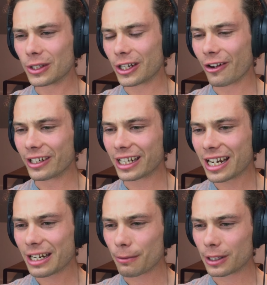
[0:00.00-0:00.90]
as you're going to
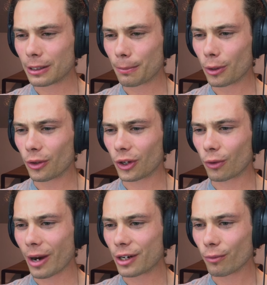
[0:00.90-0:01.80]
get. It was in the Perth
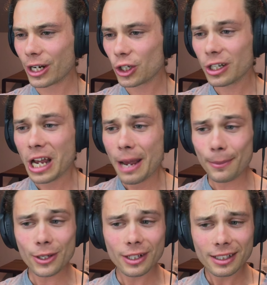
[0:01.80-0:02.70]
greater region,
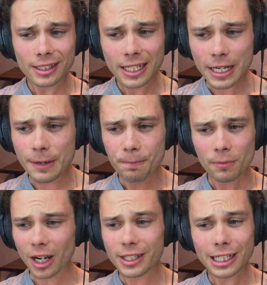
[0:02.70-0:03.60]
but you can see,
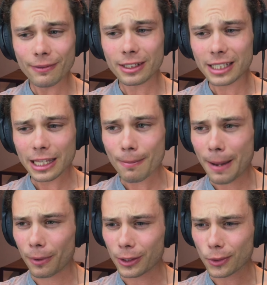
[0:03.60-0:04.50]
I didn't even see the
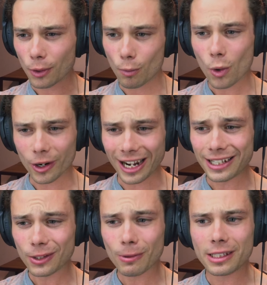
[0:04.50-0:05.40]
map, but I saw the water, and
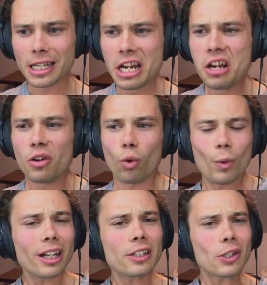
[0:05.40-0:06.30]
so it's
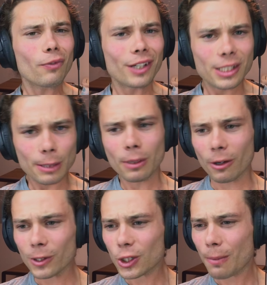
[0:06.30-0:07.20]
relatively
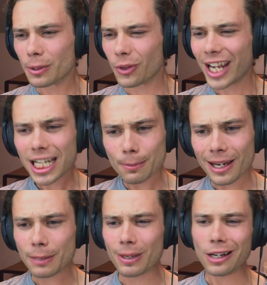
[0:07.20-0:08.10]
similar in terms of the
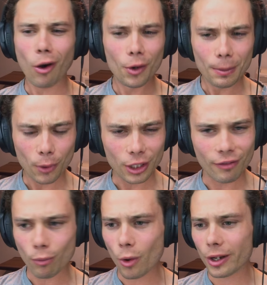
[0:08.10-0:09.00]
aspect being on a body
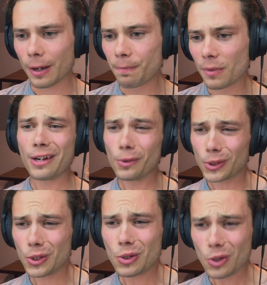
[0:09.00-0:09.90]
of water and
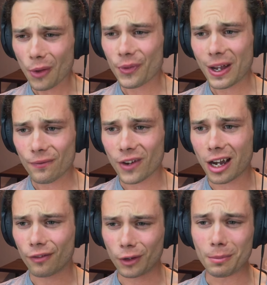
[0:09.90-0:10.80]
also not that
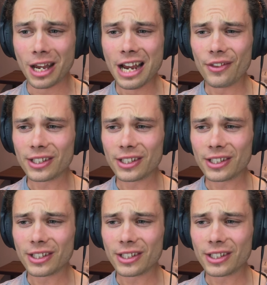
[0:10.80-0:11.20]
far from the